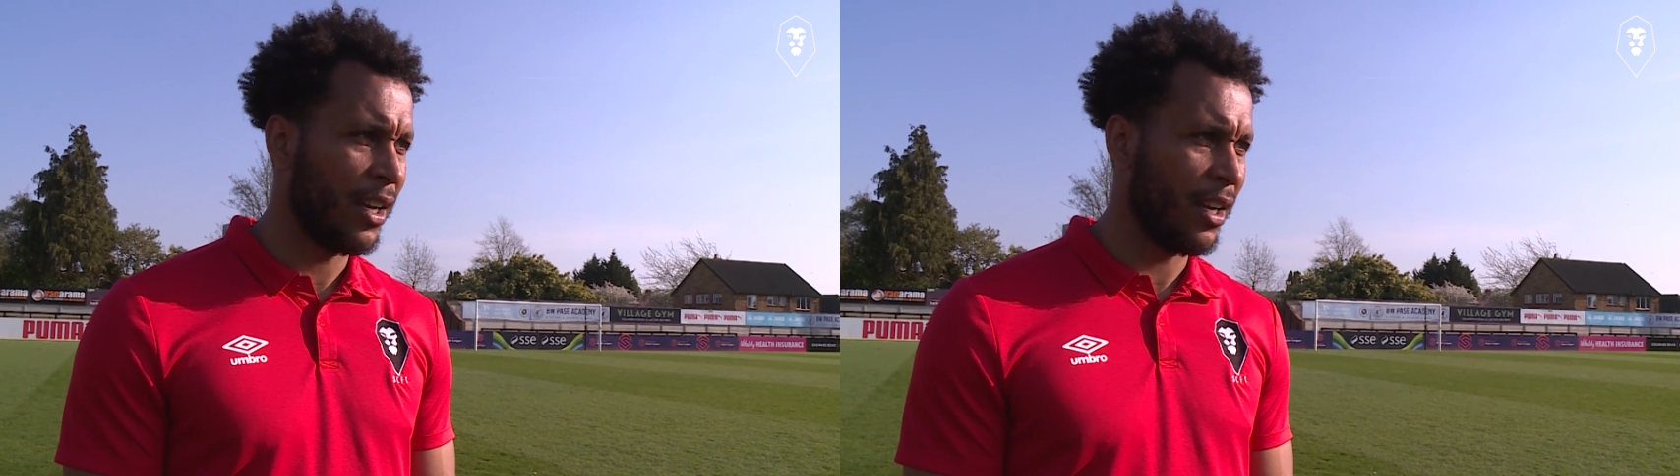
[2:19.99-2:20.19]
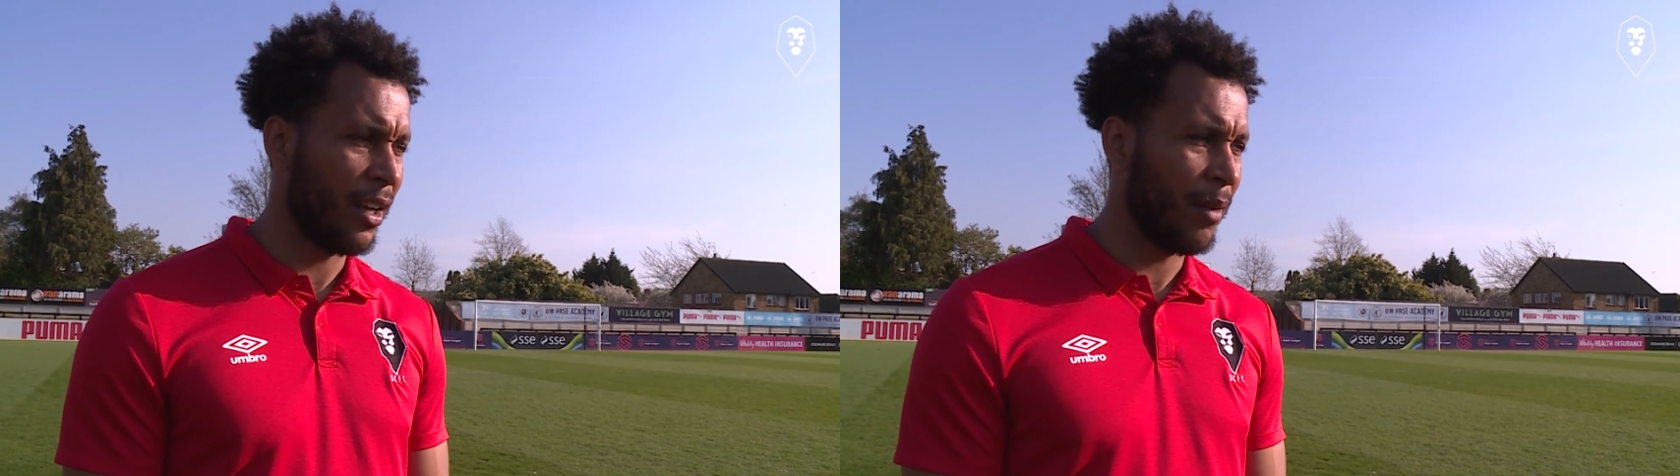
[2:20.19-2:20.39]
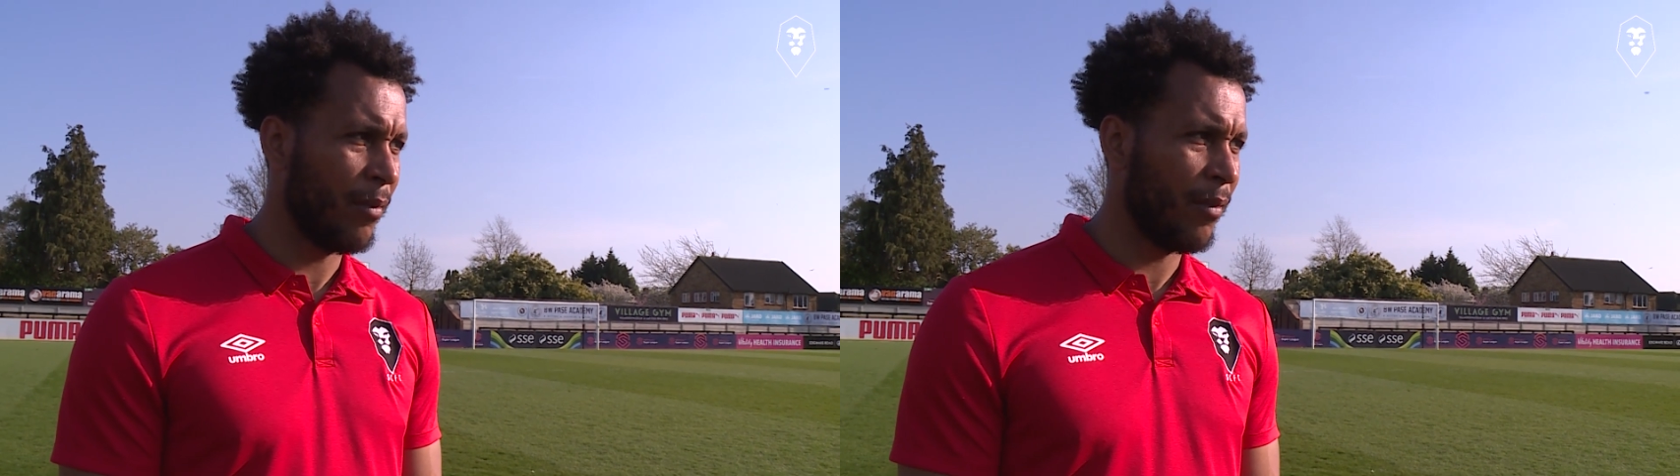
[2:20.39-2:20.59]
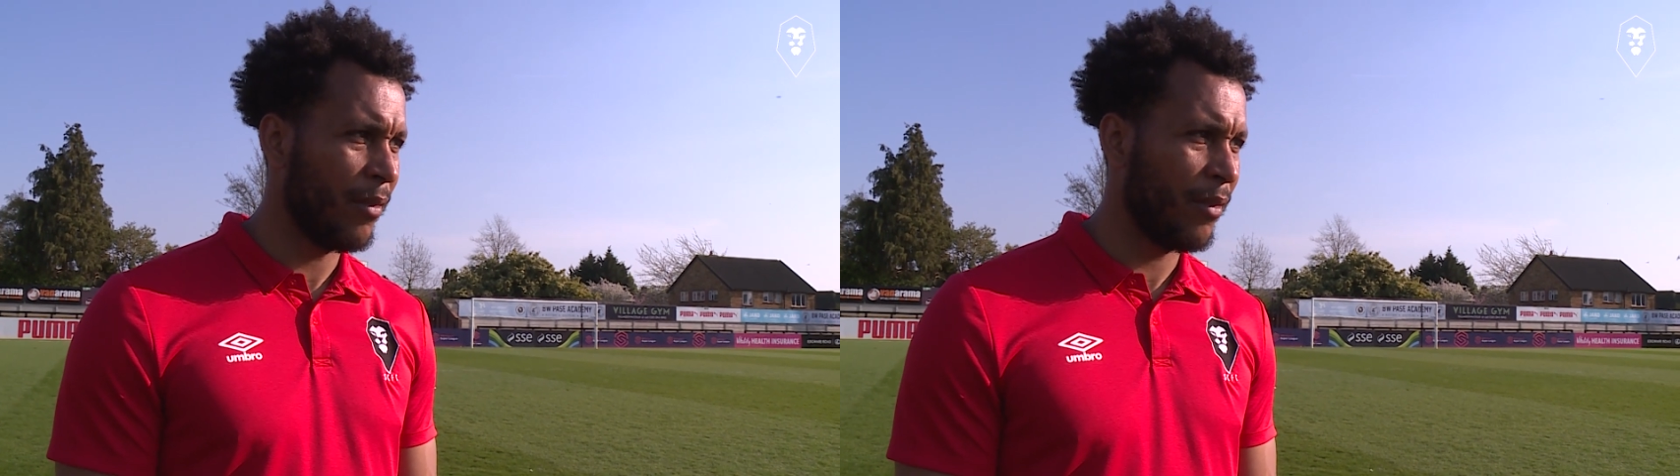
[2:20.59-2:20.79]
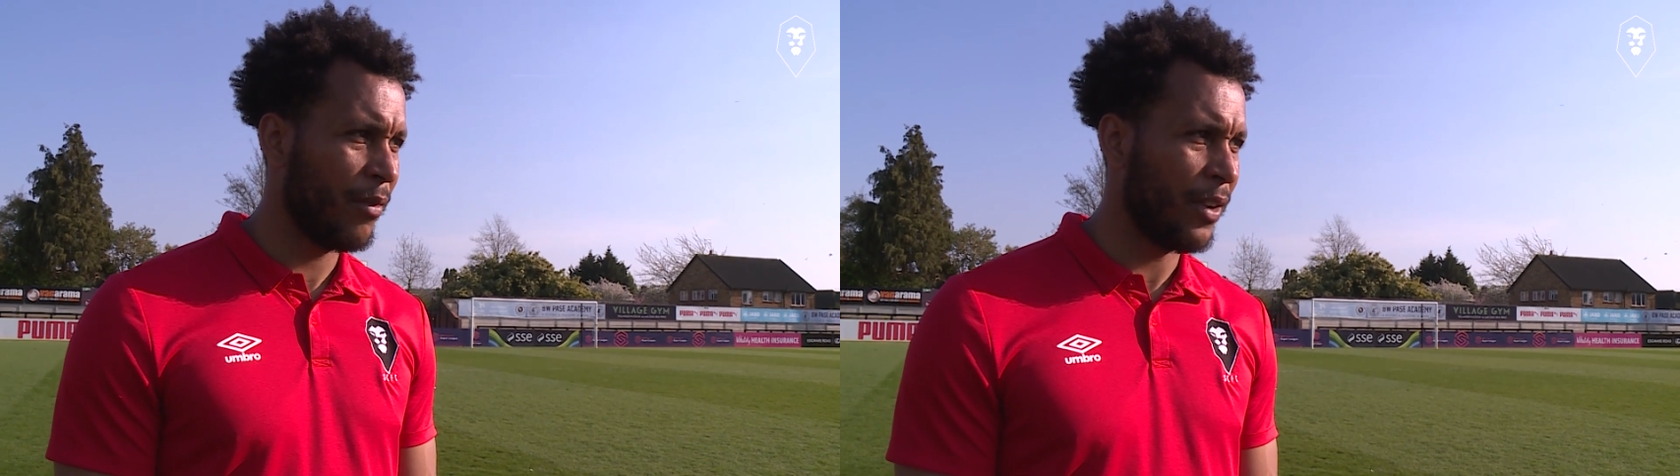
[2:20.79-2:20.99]
Um,
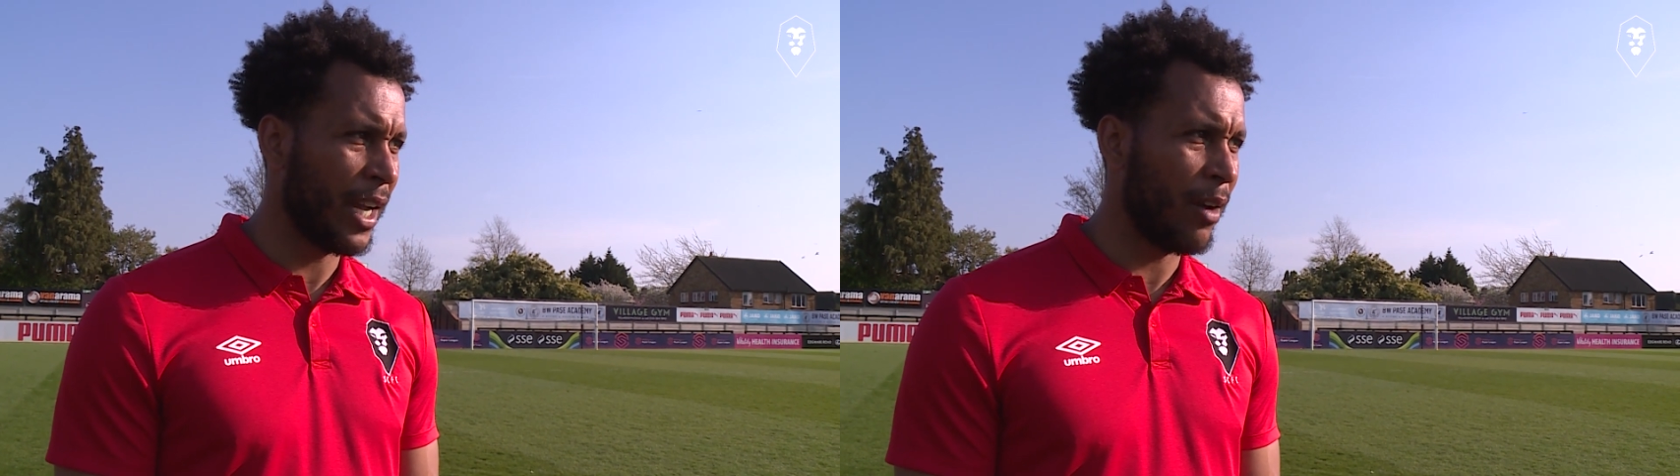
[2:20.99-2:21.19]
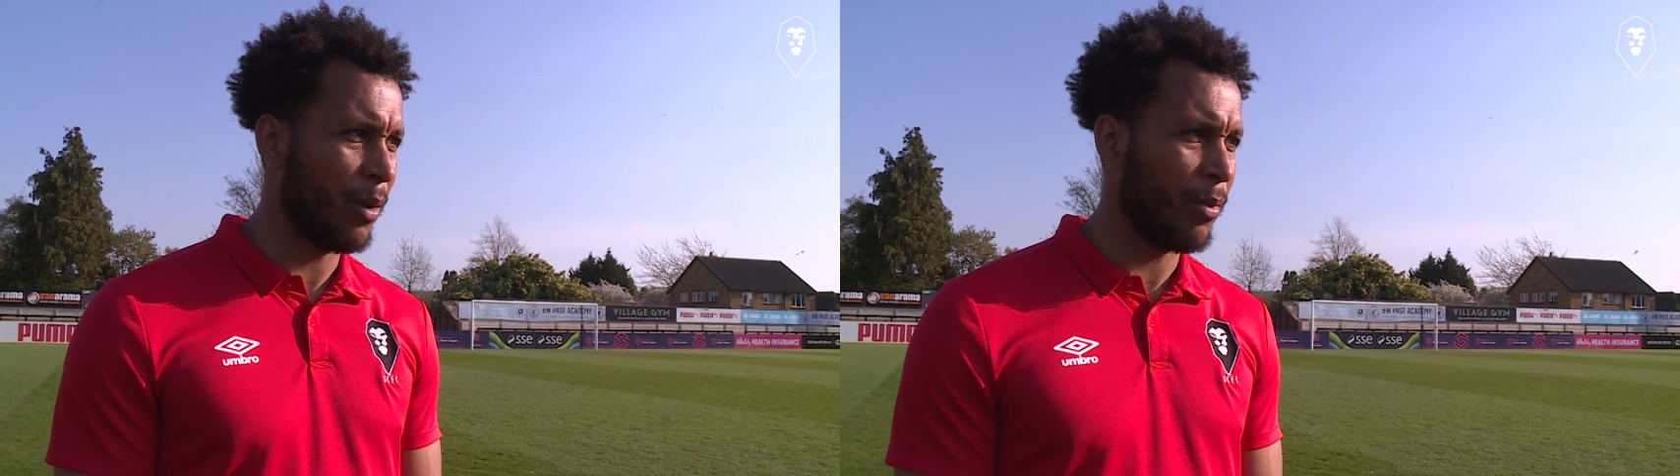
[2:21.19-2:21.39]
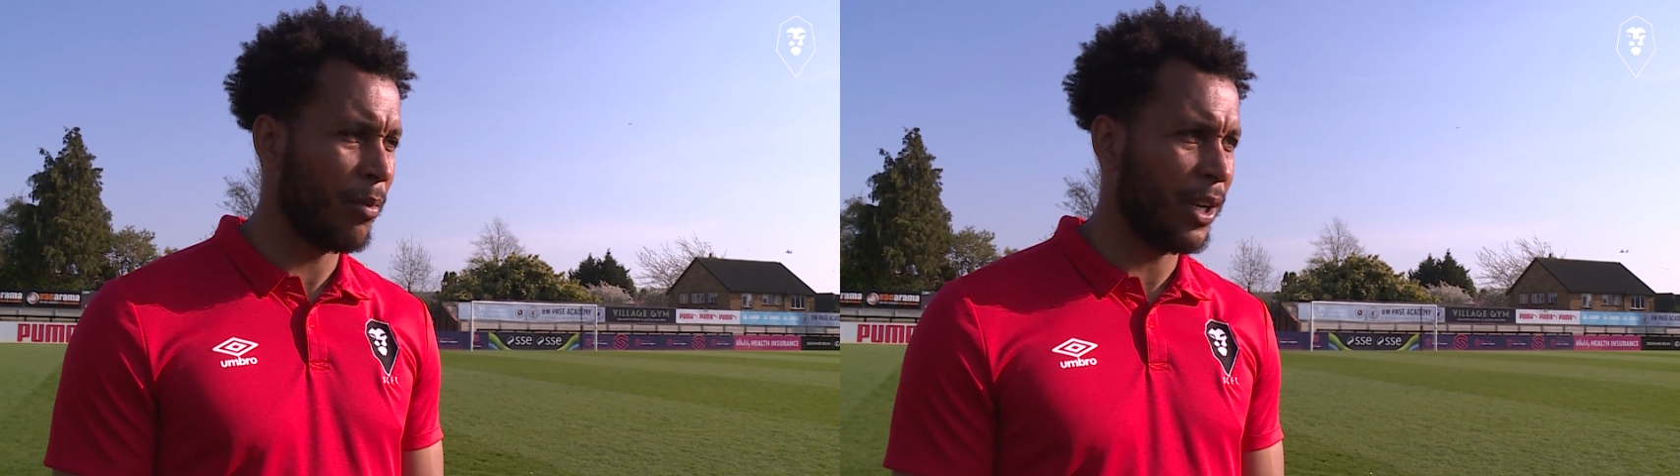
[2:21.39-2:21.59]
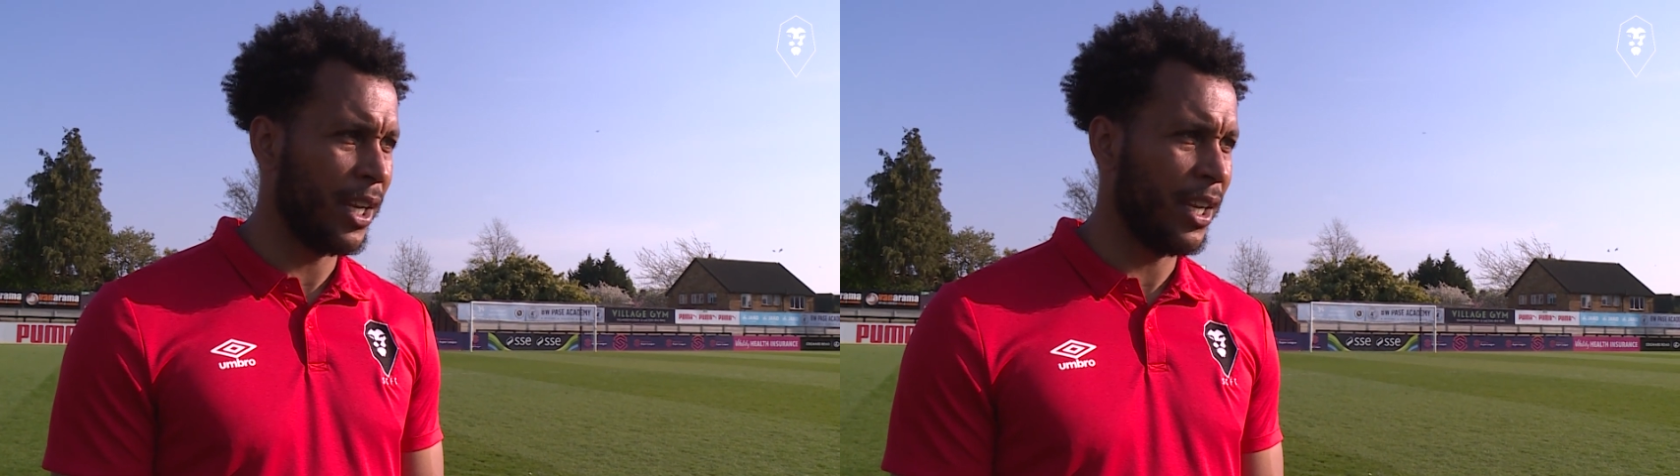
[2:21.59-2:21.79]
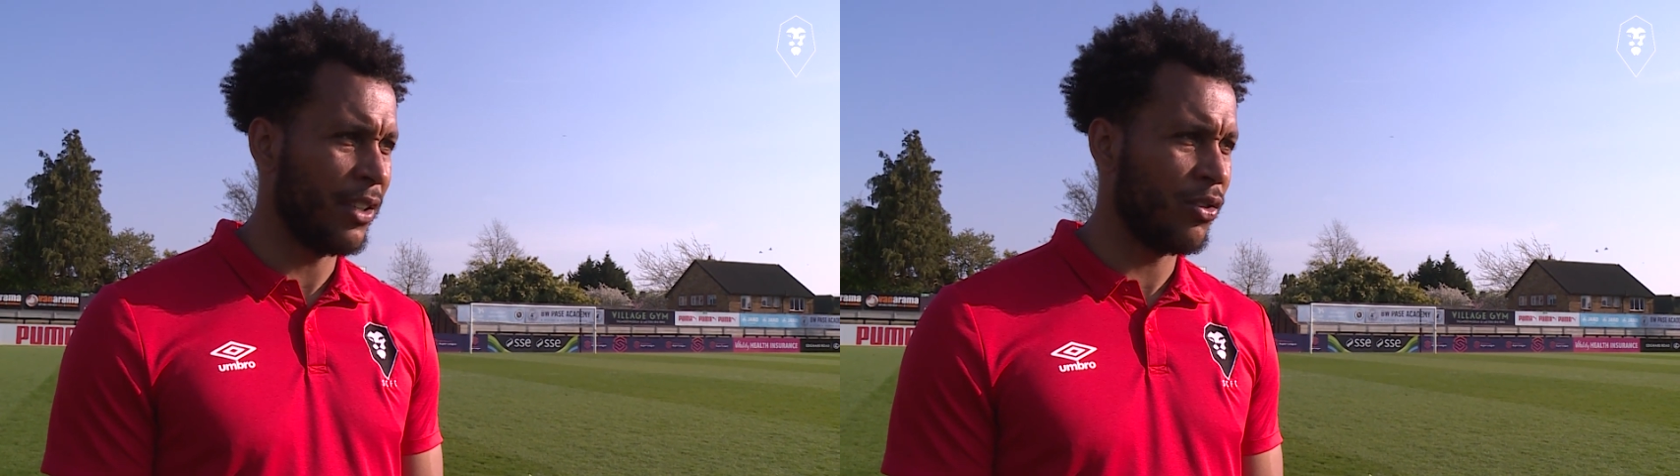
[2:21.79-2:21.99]
for now, we'll
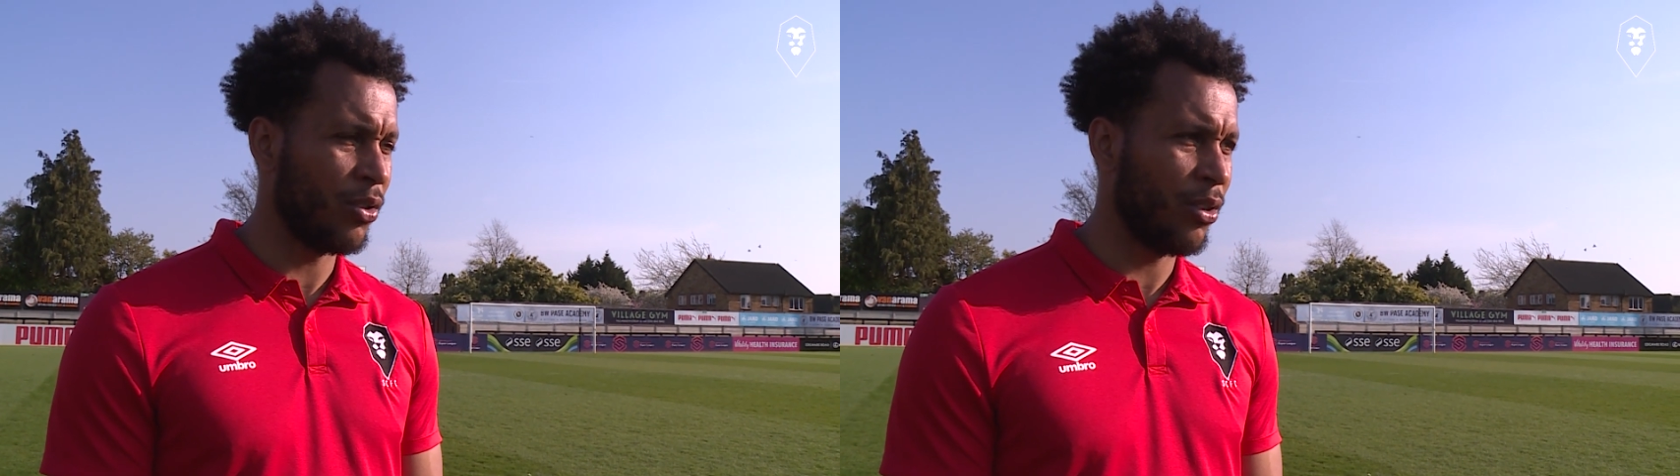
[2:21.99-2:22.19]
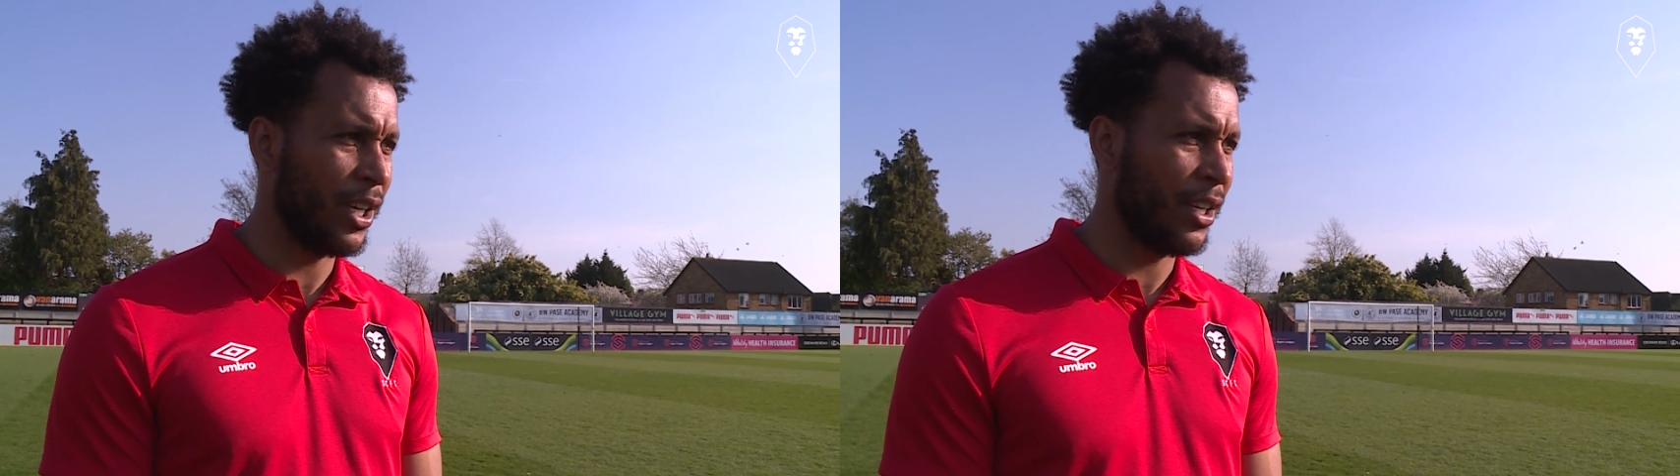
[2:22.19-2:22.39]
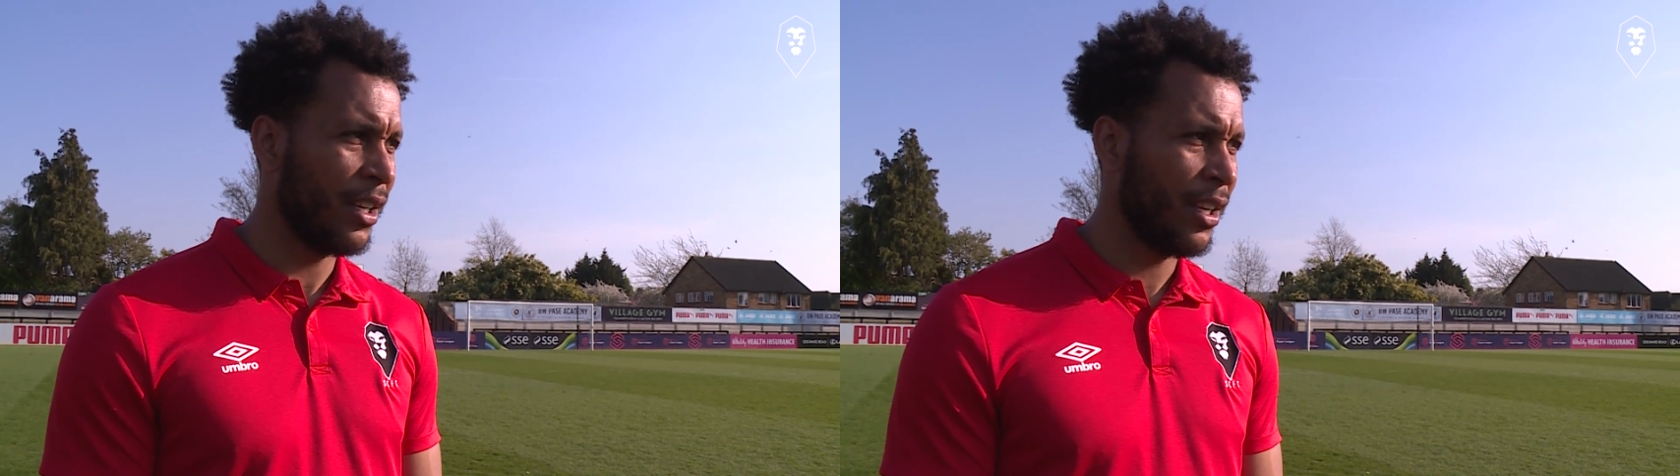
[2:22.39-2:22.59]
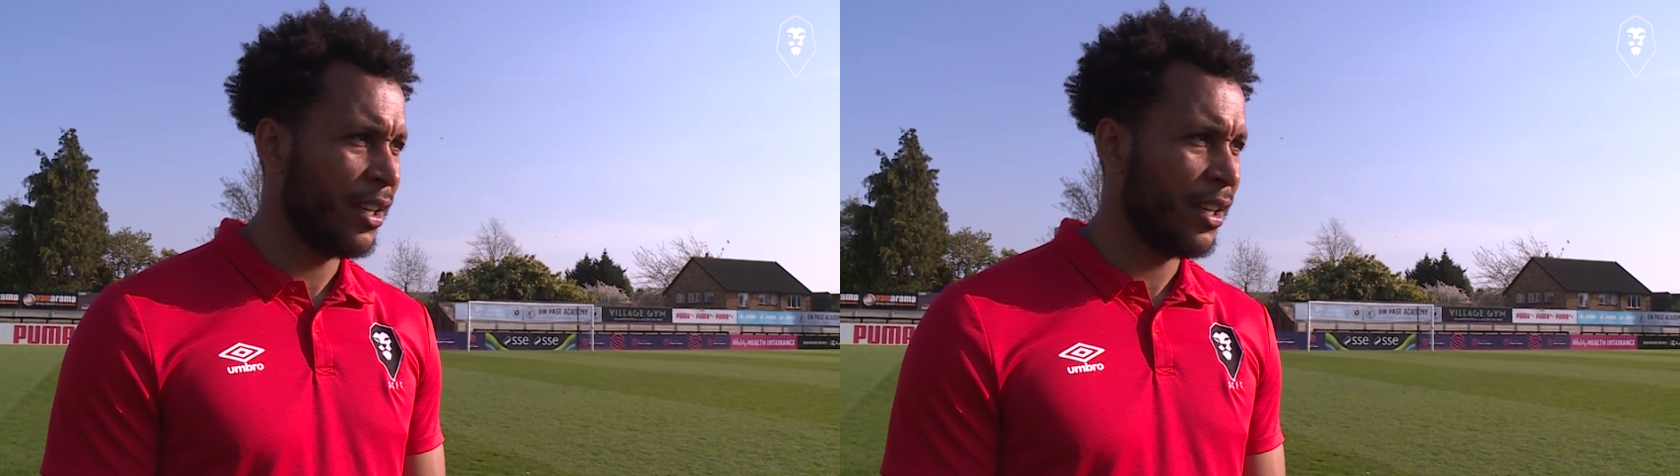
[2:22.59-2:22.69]
probably enjoy,